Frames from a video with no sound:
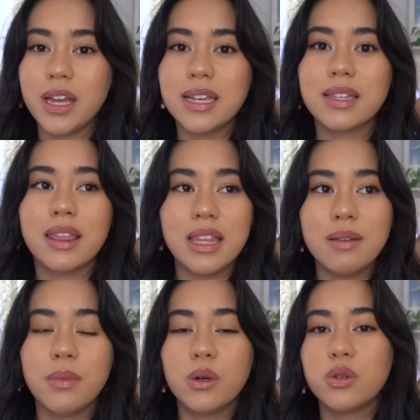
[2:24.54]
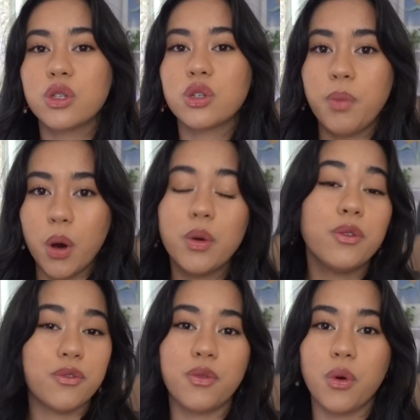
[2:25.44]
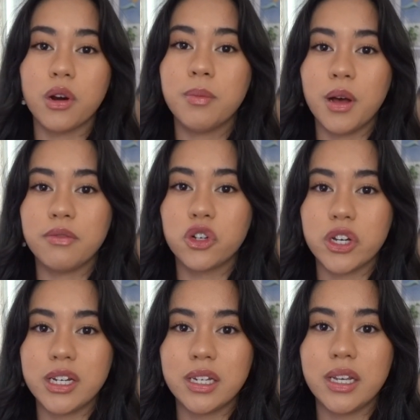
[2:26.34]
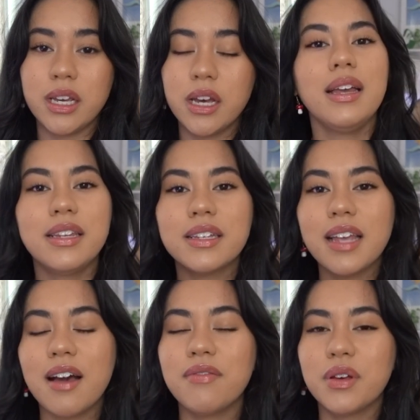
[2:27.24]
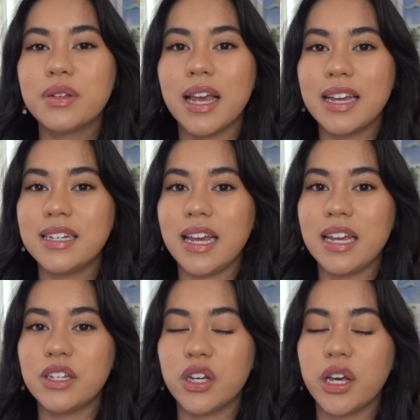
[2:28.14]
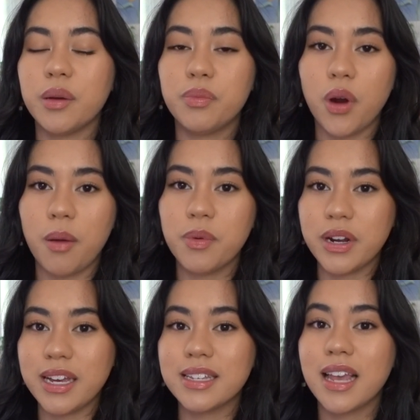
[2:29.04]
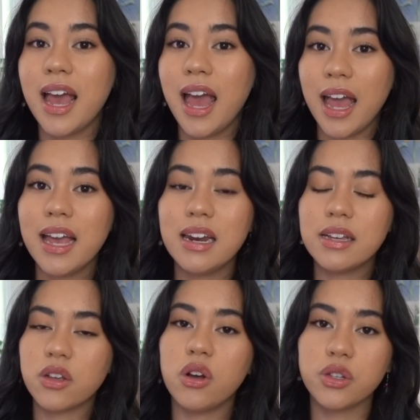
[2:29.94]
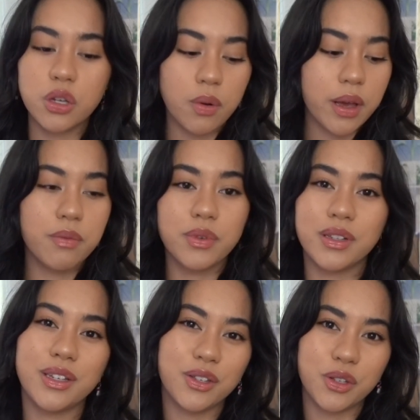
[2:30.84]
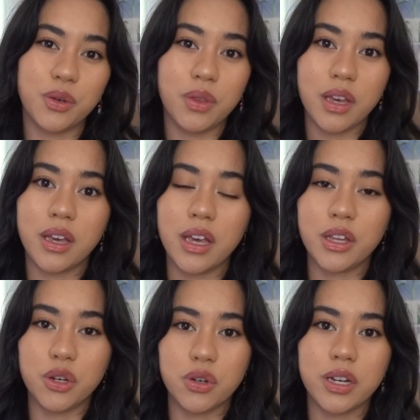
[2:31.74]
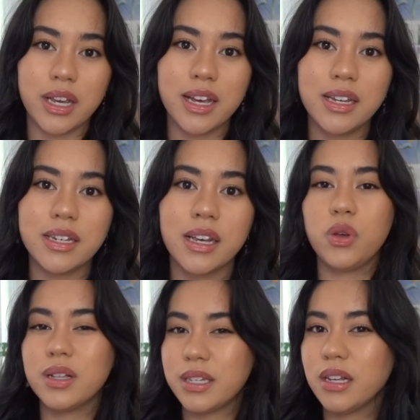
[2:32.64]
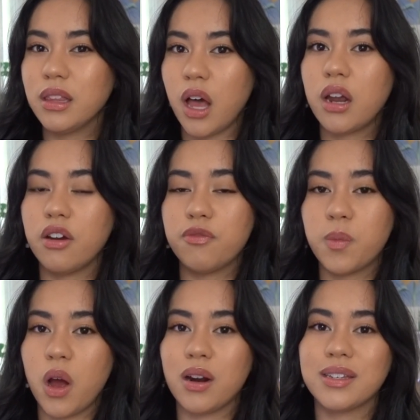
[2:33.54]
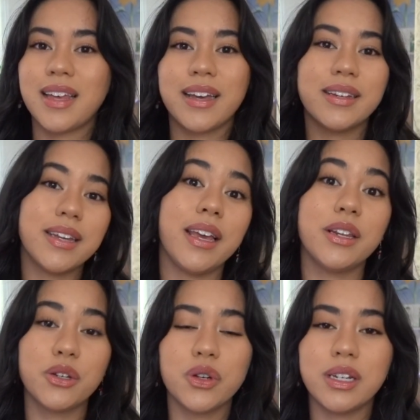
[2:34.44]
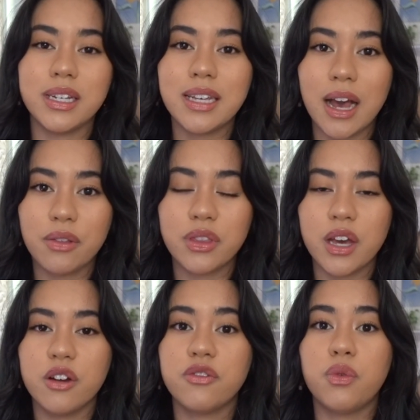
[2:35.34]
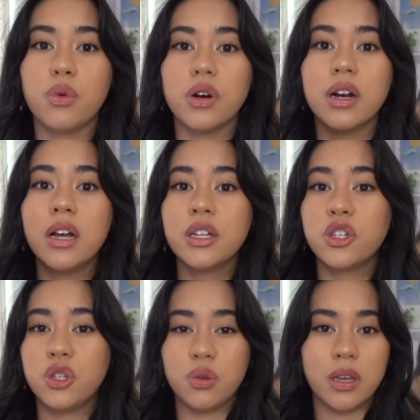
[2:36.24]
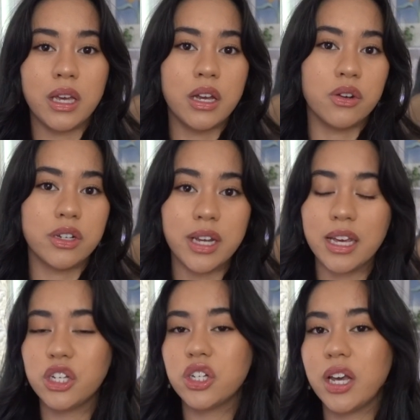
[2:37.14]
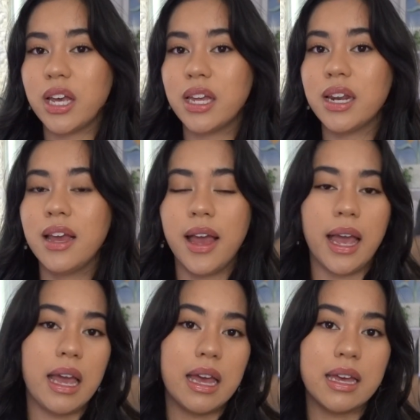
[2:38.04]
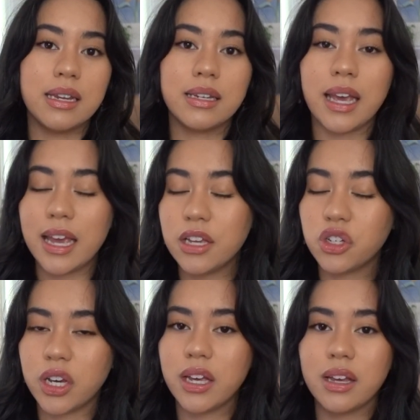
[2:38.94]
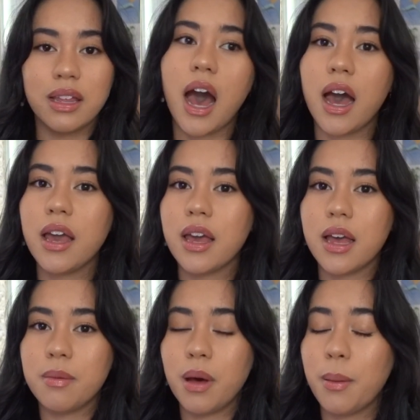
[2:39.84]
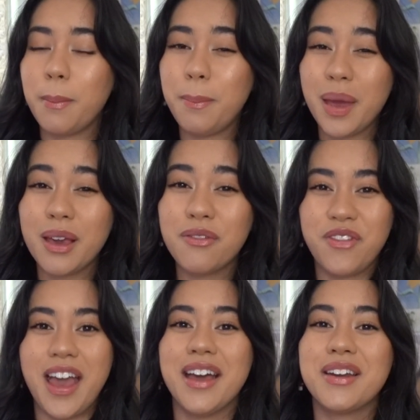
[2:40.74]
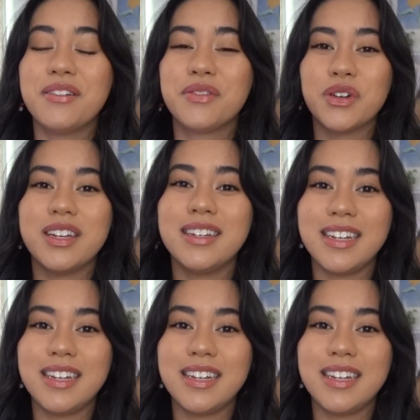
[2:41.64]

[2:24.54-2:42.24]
It is the most potent form of green tea. It does have those anti-aging properties, and it's also a really soothing ingredient. You can see a lot of products that contain green tea out there for soothing irritation and aging. I am a big fan of green